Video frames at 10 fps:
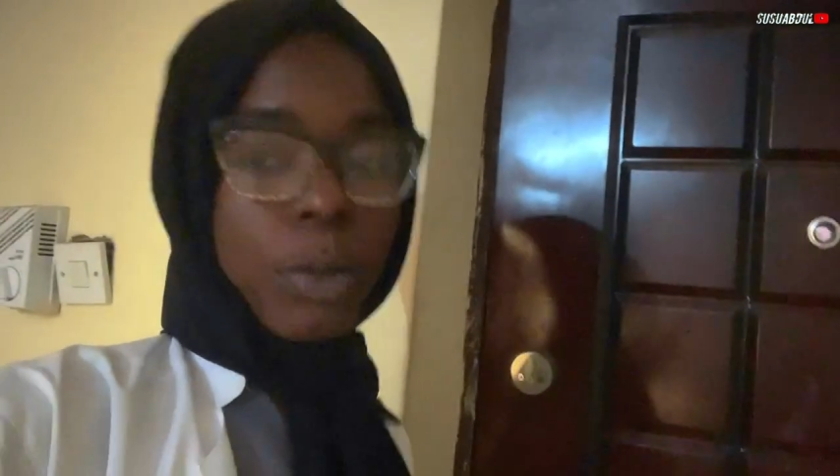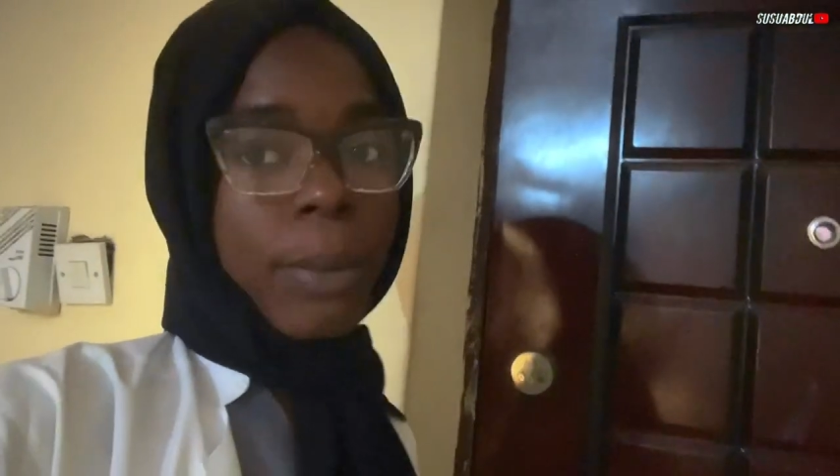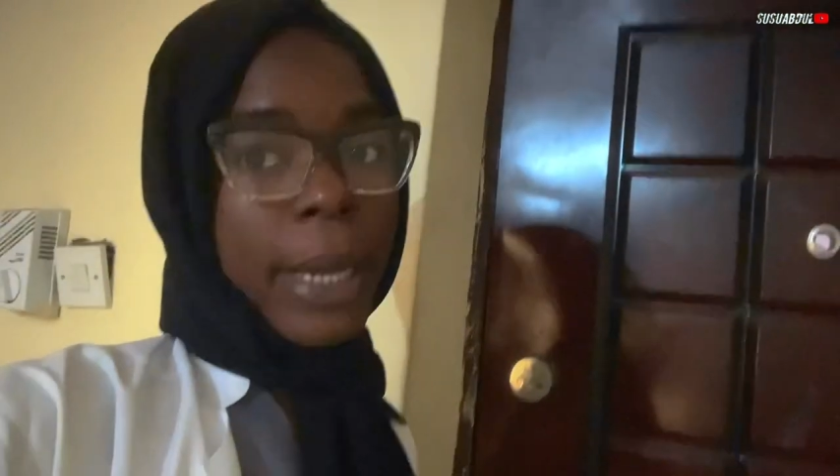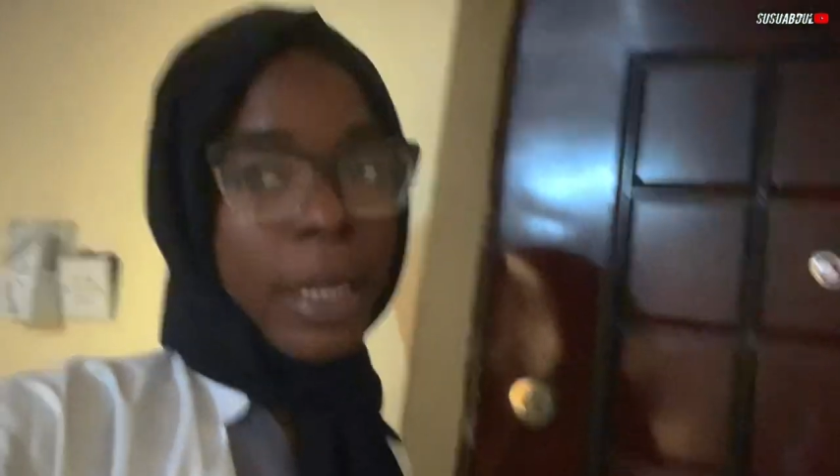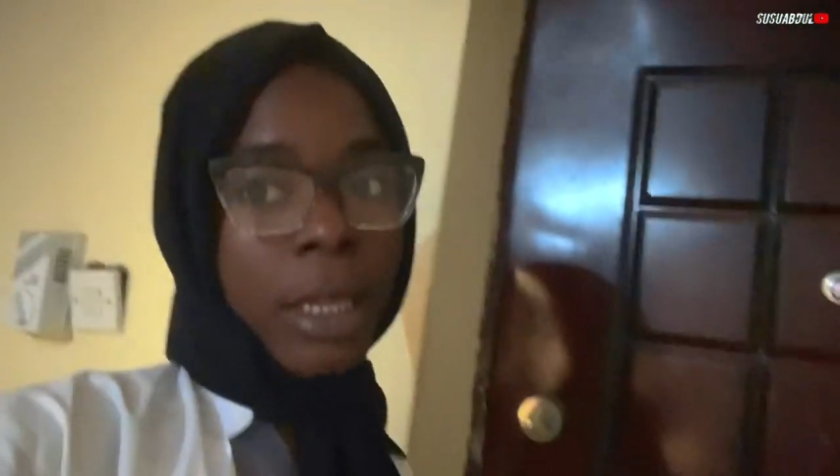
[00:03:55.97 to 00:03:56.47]
to
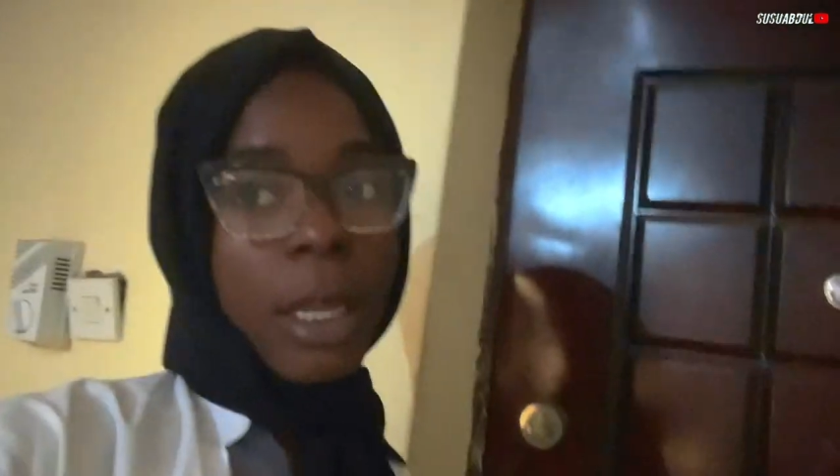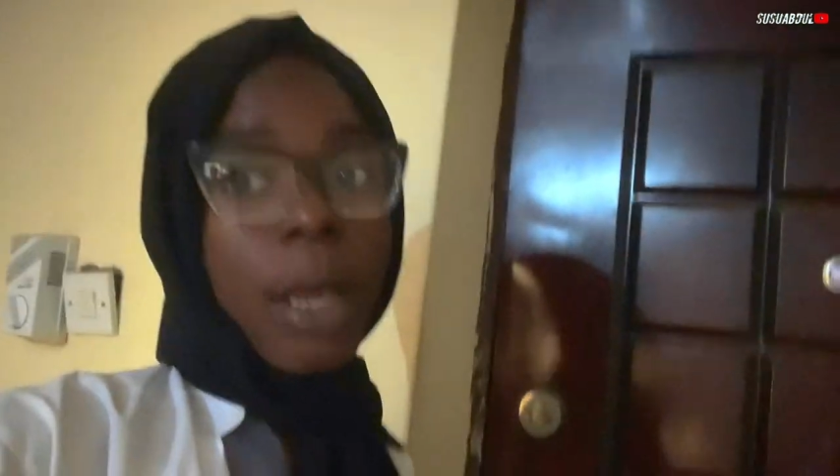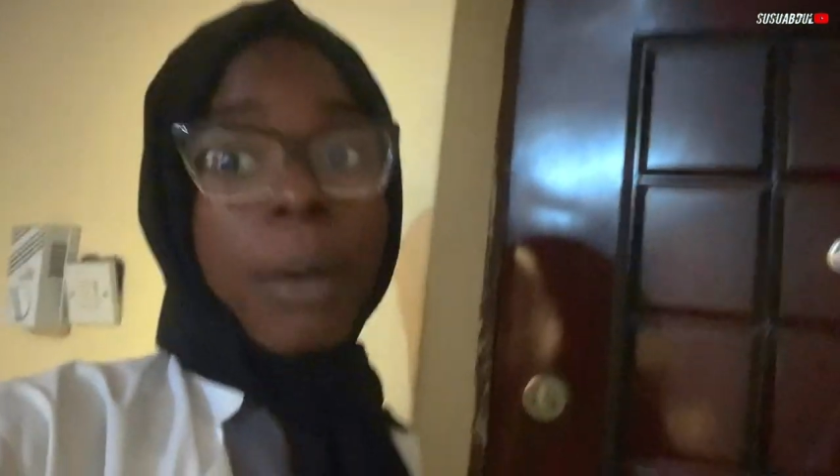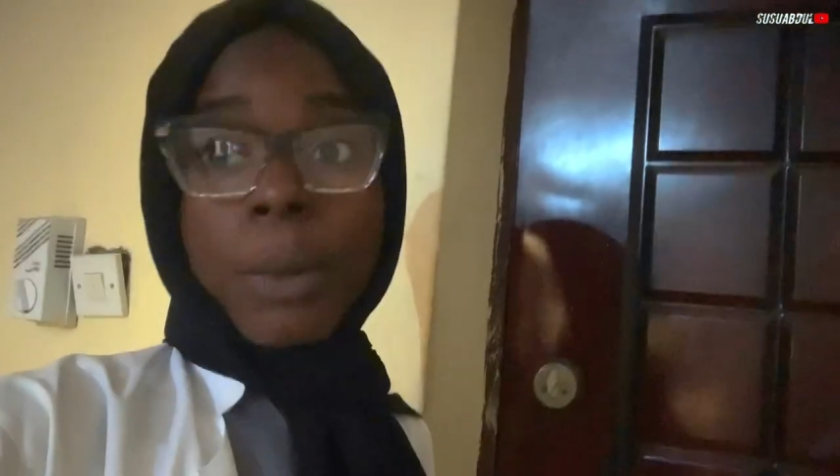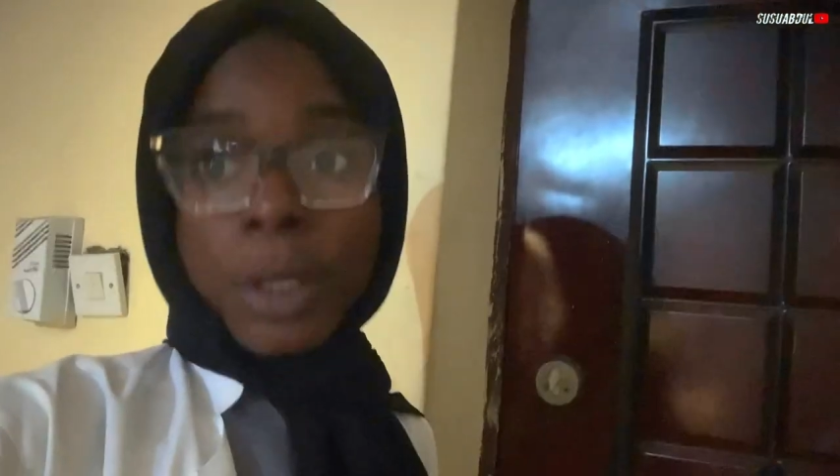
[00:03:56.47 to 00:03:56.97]
my
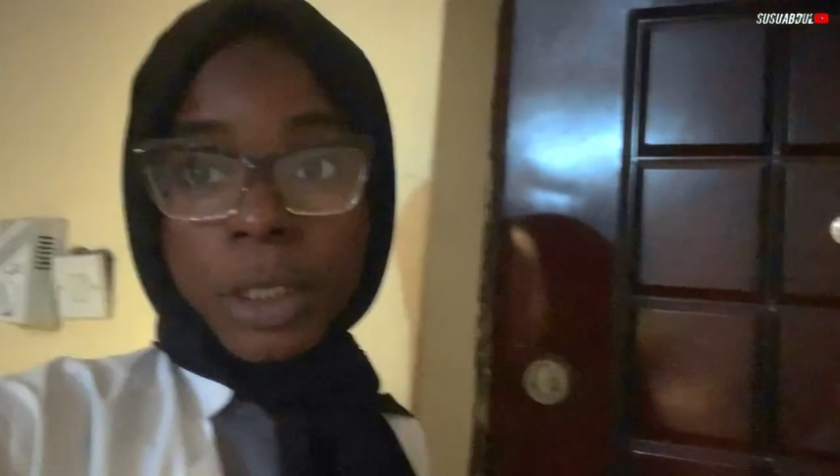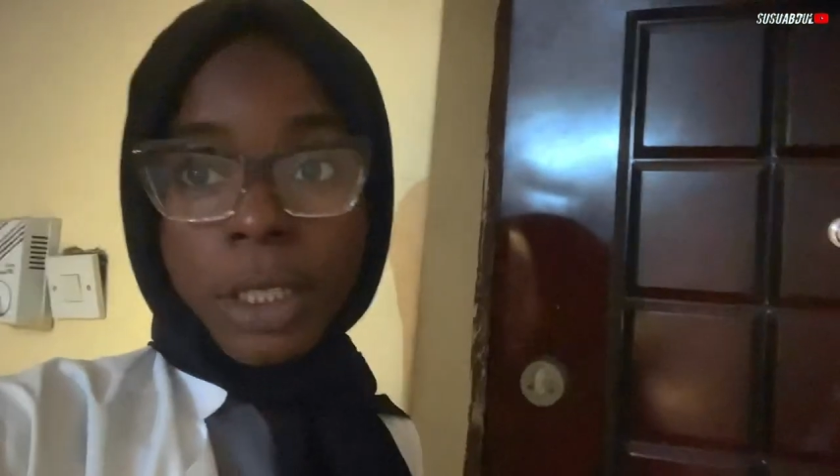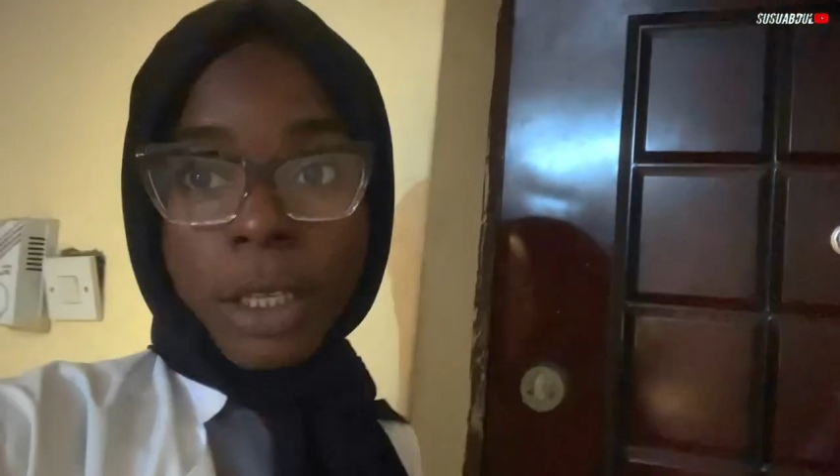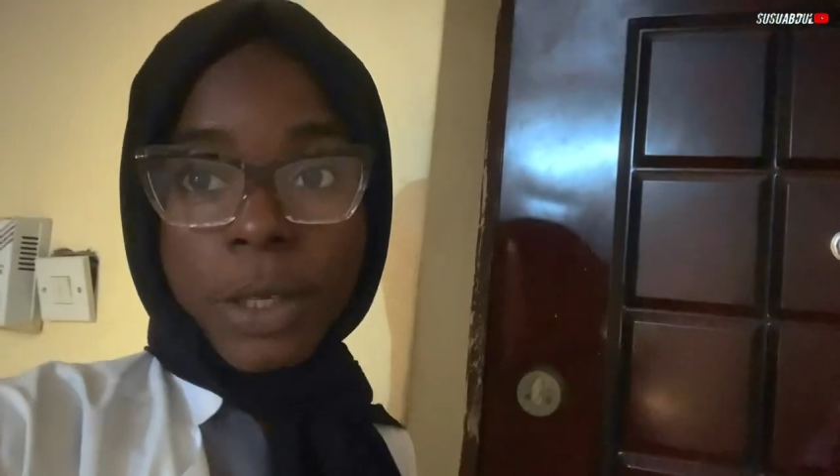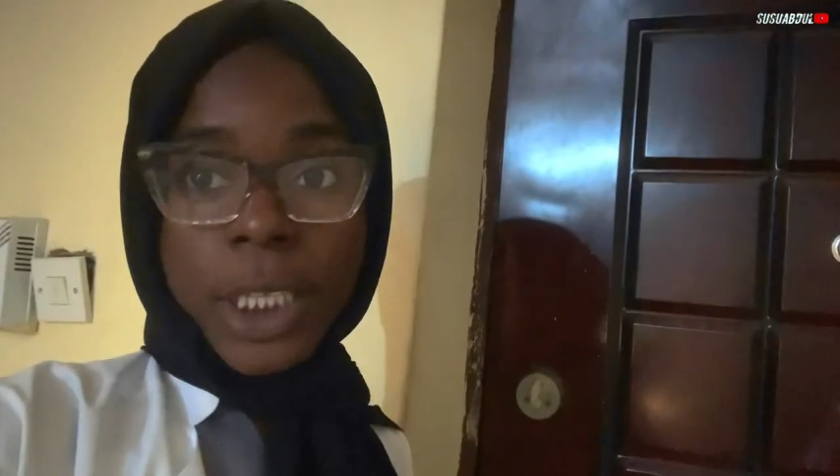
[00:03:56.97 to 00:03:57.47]

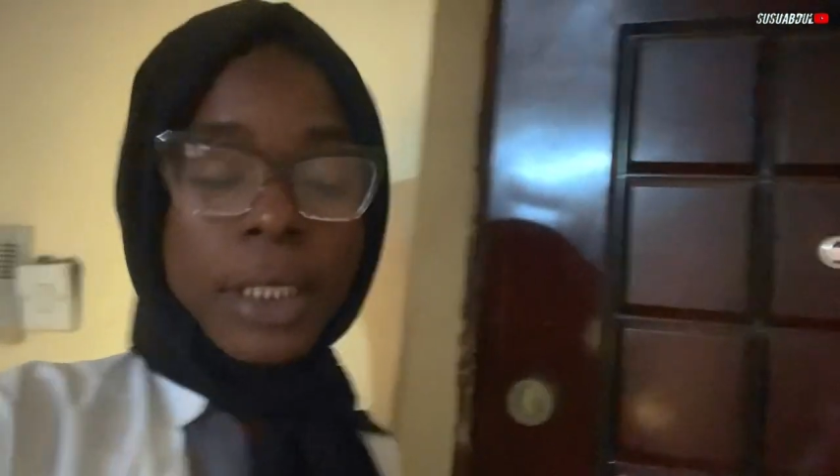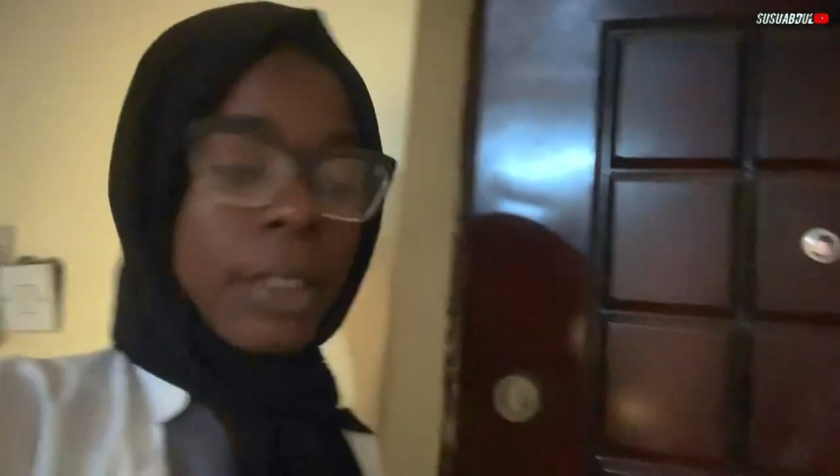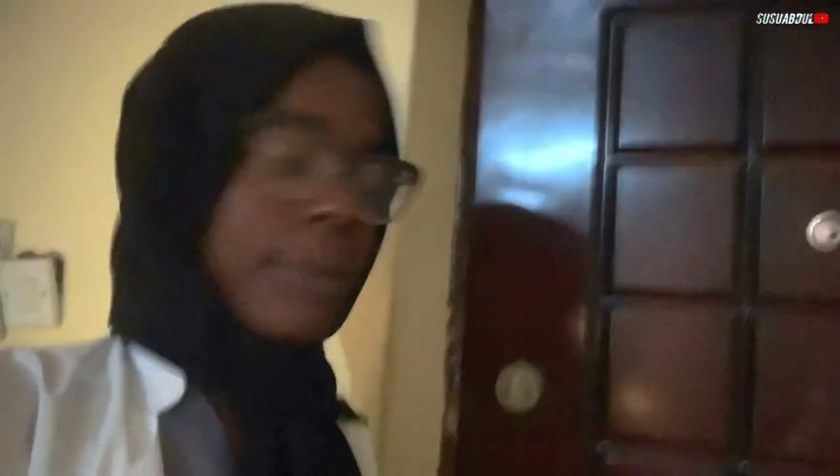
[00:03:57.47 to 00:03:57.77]
posting unit.